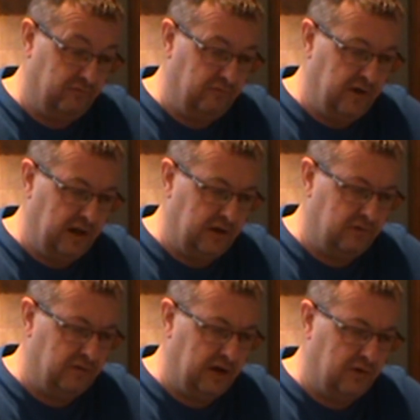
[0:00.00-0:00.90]
really
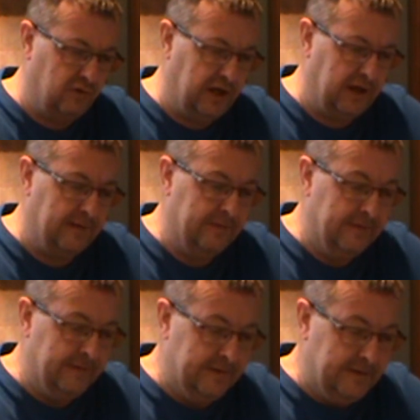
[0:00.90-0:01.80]
good at it.
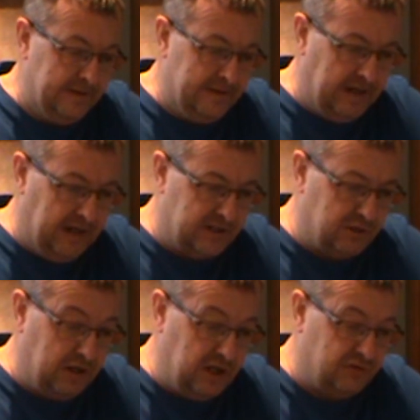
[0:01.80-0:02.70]
So
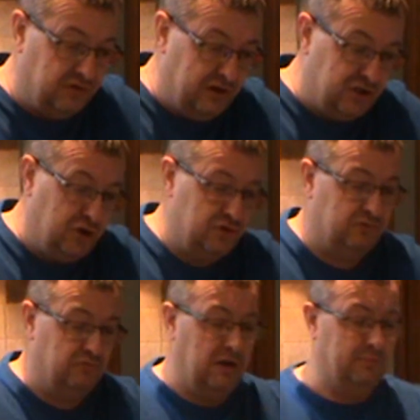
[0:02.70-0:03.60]
we used to
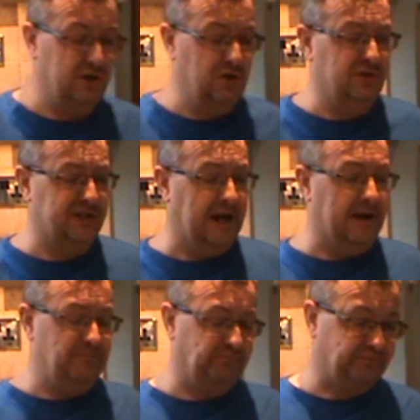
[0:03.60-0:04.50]
reproduce
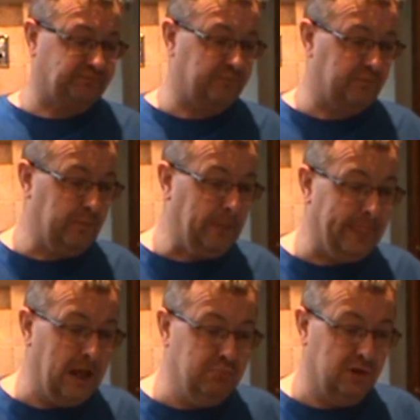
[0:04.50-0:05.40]
that,
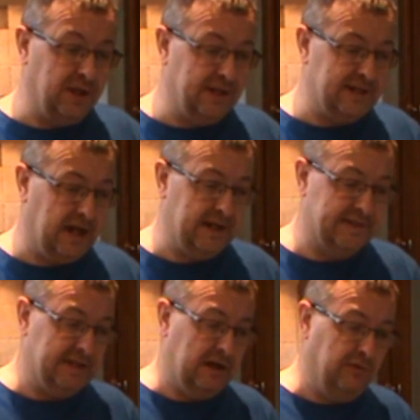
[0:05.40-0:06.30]
but the design
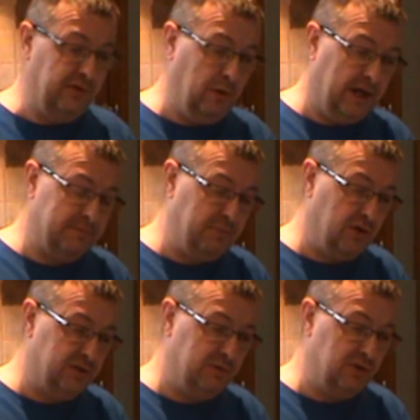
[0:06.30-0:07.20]
itself,
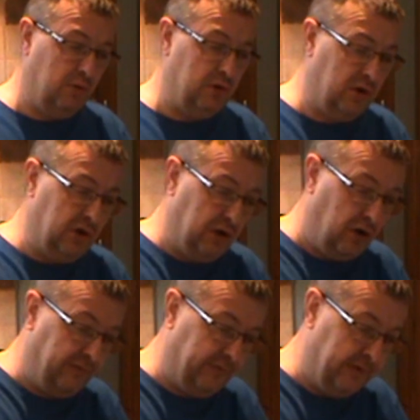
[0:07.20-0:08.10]
because it was going on
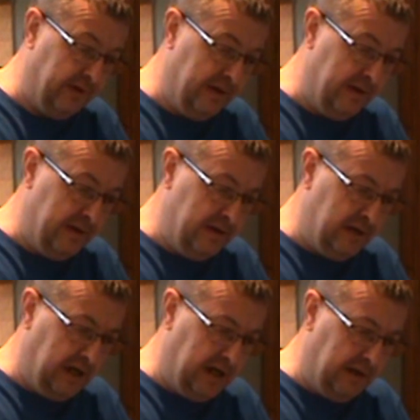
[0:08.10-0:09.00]
cloth,
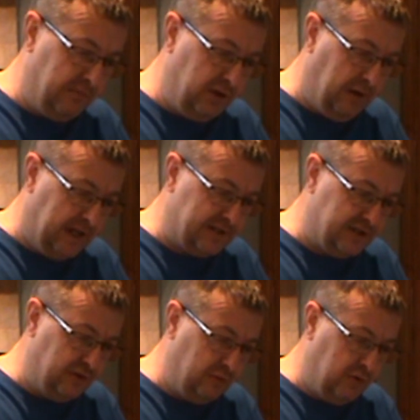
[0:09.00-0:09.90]
you had
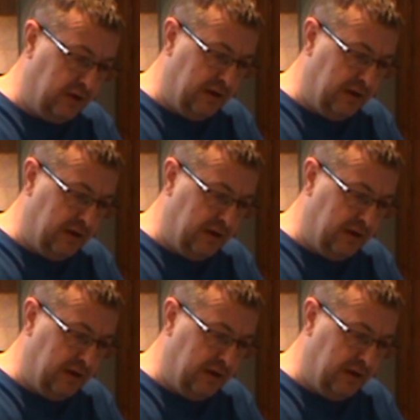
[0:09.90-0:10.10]
to